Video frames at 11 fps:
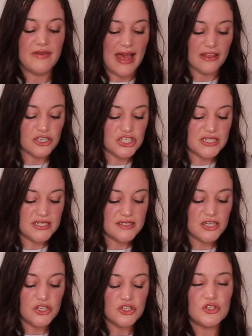
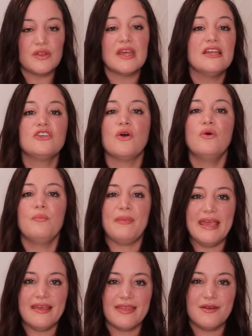allergies, so they don't
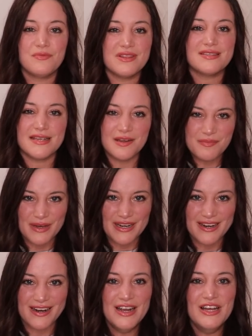make them with sun
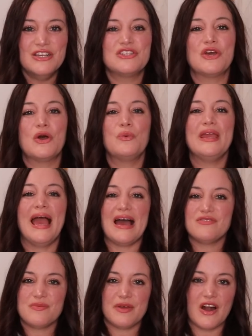butter. So we
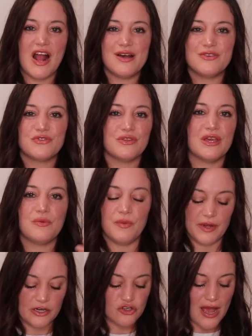have them in our house for like when
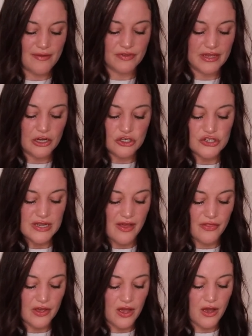we are traveling or just on
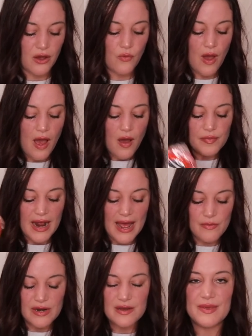the go, but I
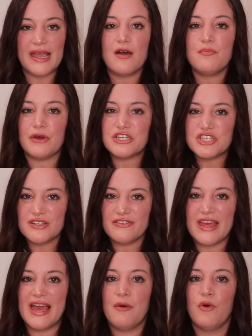wanna make a bunch of
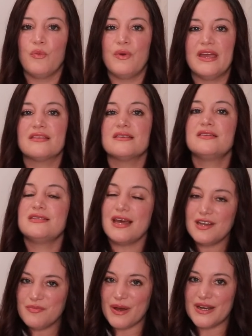them with
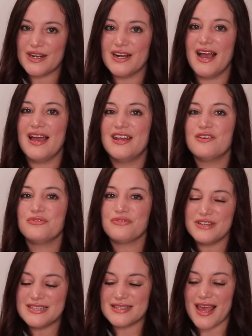sun butter and
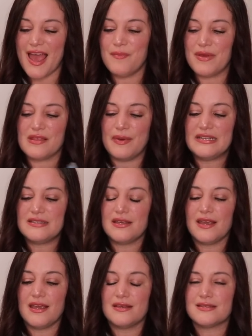freeze them. And the best thing
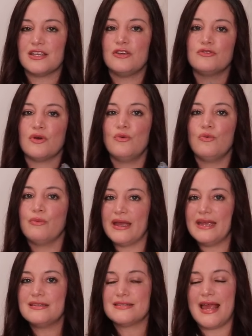is like you don't
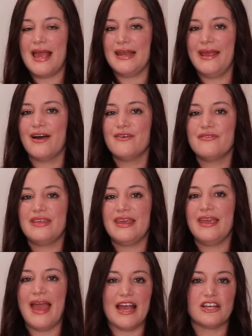waste any of
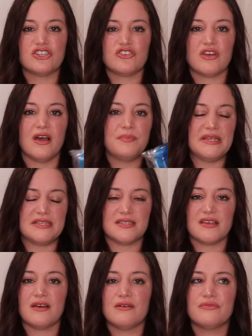the extra pieces
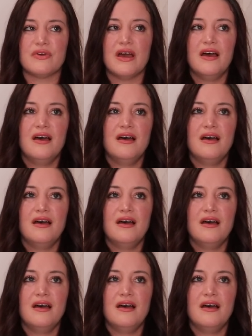of